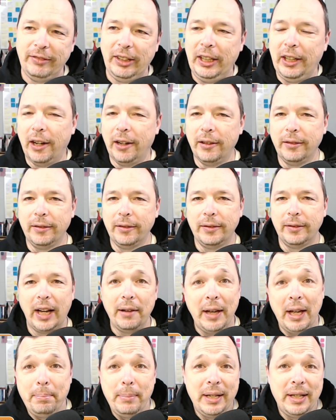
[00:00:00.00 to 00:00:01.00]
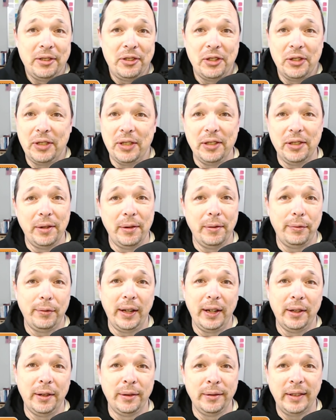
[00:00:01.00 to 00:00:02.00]
You know, I've had businesses that
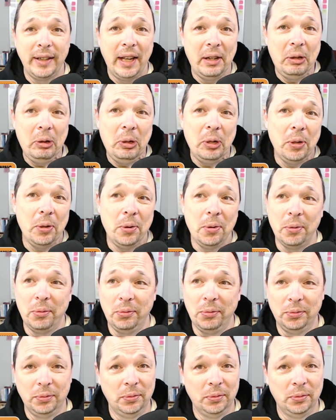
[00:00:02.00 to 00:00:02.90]
failed, had two.